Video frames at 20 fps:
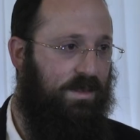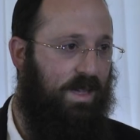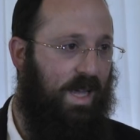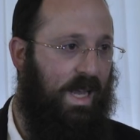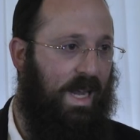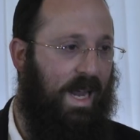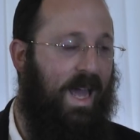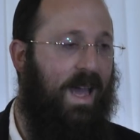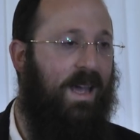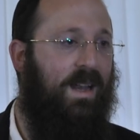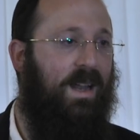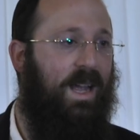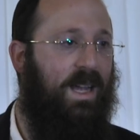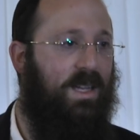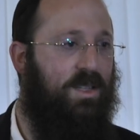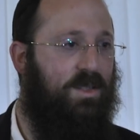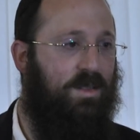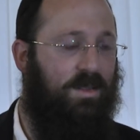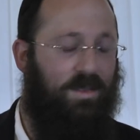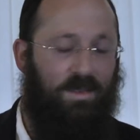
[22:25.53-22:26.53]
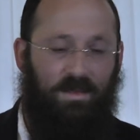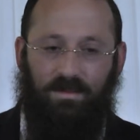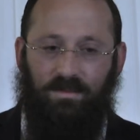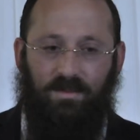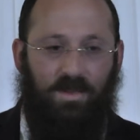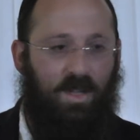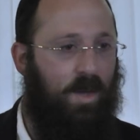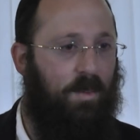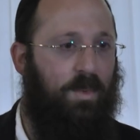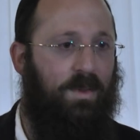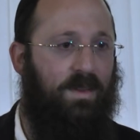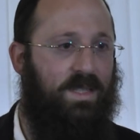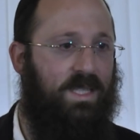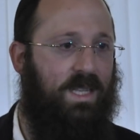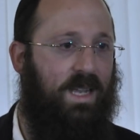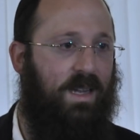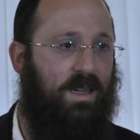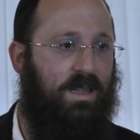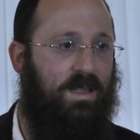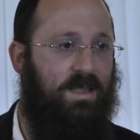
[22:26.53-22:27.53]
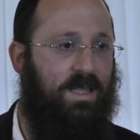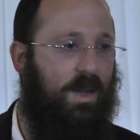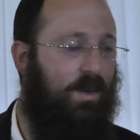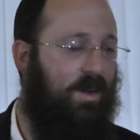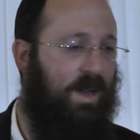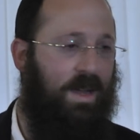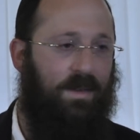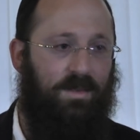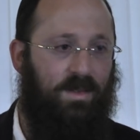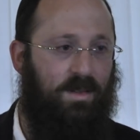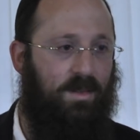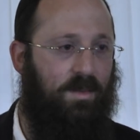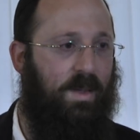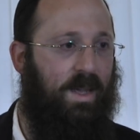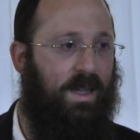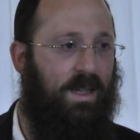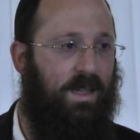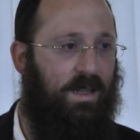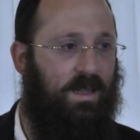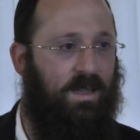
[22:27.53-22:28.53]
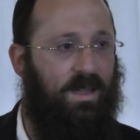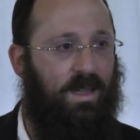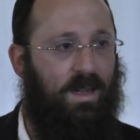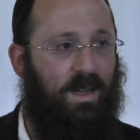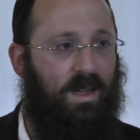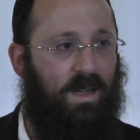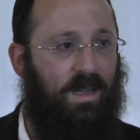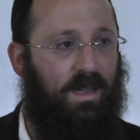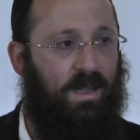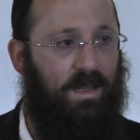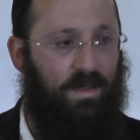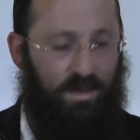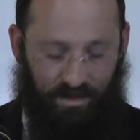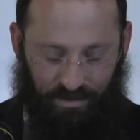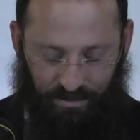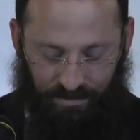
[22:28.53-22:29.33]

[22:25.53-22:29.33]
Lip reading: and I had an extra couple of seconds, I would have to go back in and get high again.